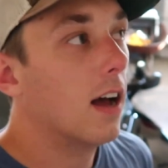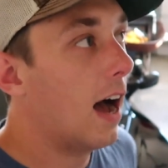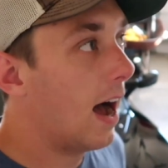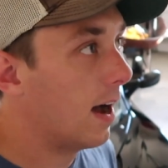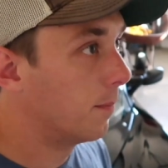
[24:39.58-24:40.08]

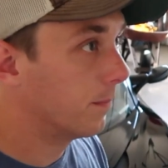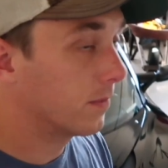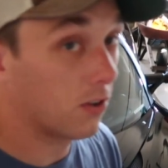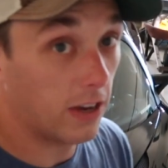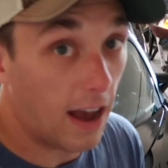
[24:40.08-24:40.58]

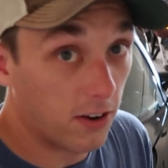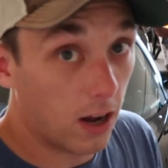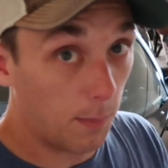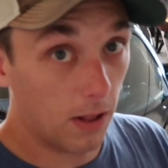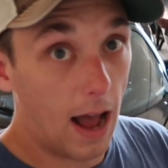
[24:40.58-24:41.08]
So you have
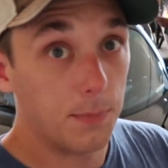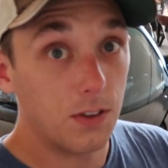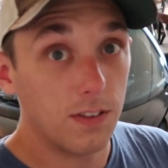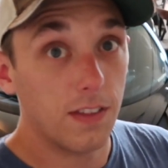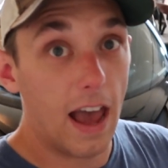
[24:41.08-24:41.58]
a couple
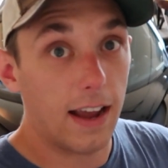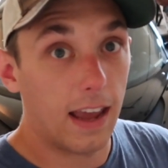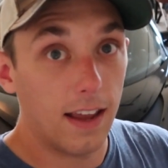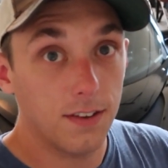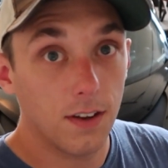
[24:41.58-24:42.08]
options in that
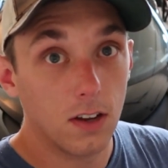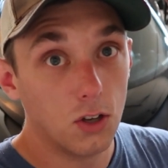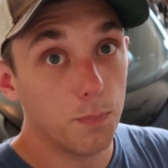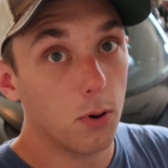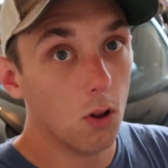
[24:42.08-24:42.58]
case.
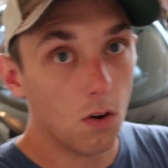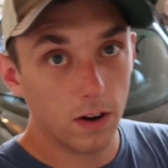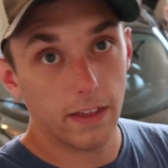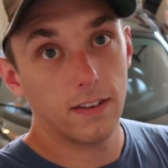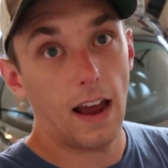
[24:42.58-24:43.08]
You pull
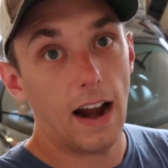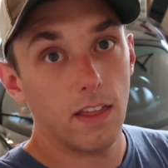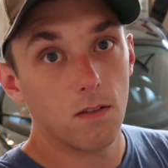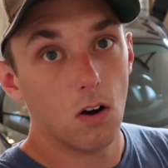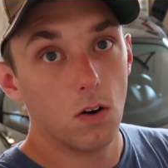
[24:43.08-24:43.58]
over to the side
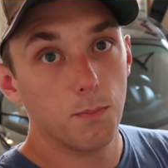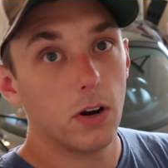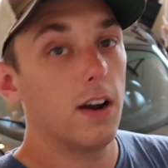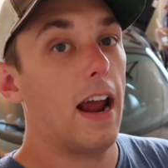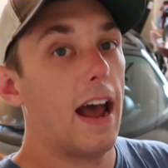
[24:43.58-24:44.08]
of the road and
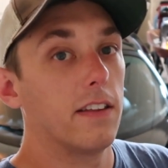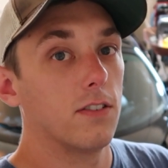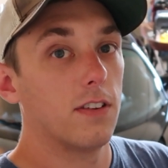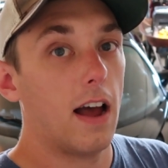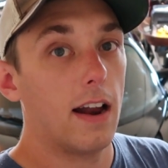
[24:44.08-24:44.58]
put your
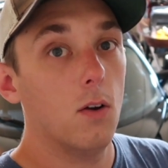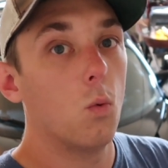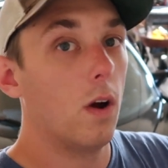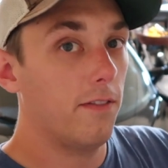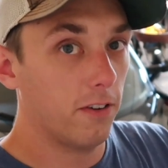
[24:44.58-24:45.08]
hazards on,
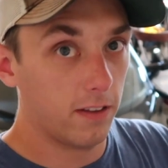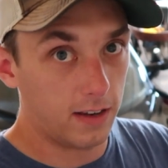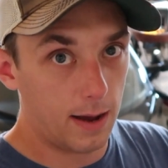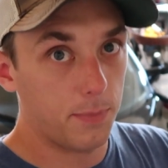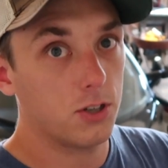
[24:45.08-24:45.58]
wait for the
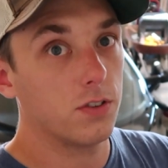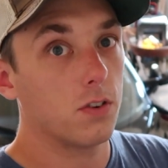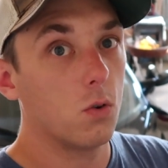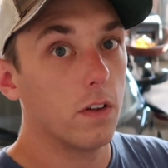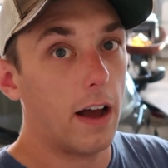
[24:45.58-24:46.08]
temperatures
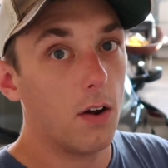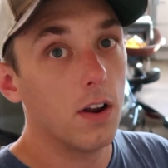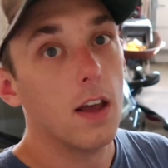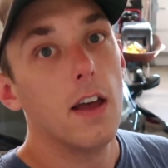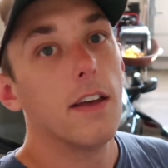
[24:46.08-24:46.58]
to cool
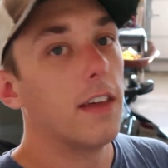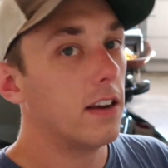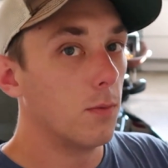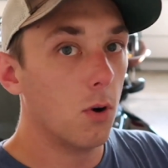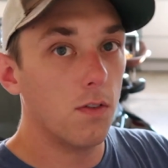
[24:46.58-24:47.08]
down,
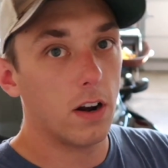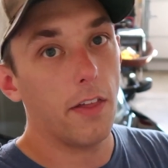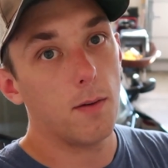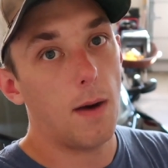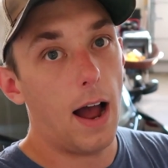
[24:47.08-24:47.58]
then you move
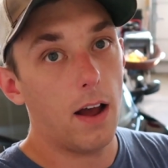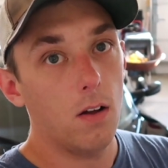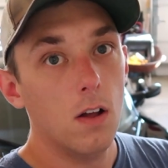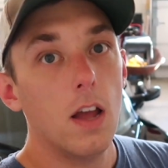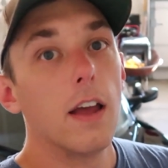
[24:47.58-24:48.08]
another
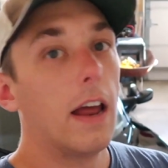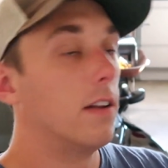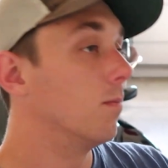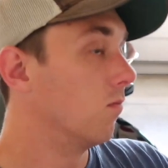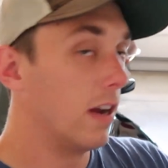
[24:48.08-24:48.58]
mile
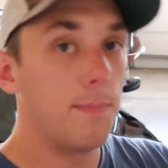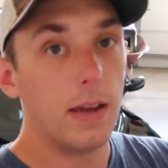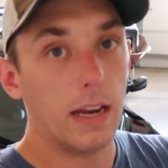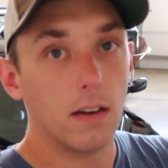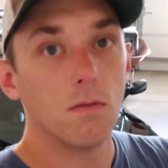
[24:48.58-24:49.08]
and
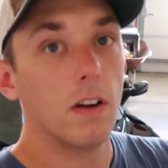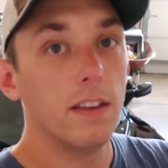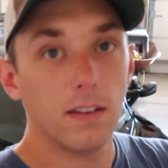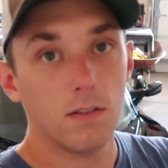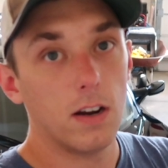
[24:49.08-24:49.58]
repeat,
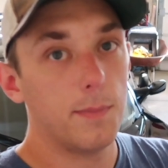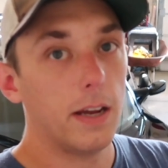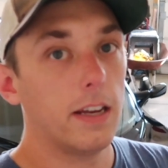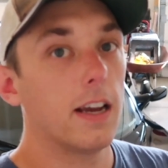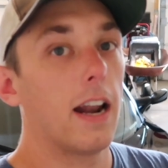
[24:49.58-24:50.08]
rinse and
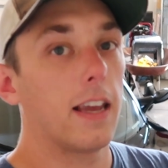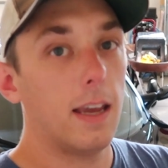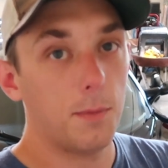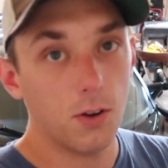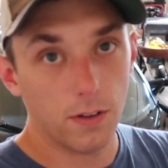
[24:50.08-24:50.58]
repeat. You gotta
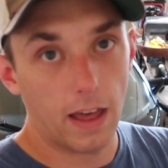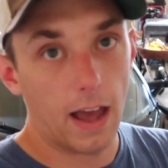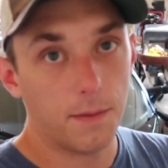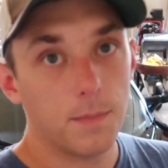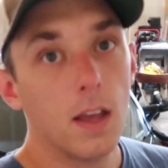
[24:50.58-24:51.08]
keep doing
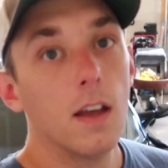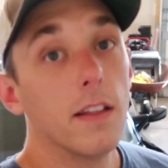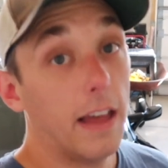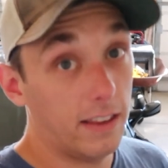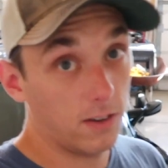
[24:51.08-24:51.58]
that.
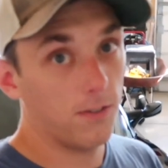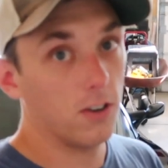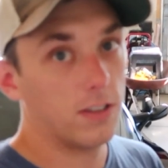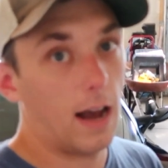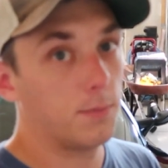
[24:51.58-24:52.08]
That's your
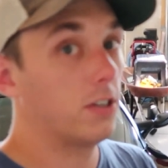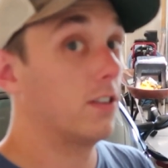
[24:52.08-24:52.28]
first option.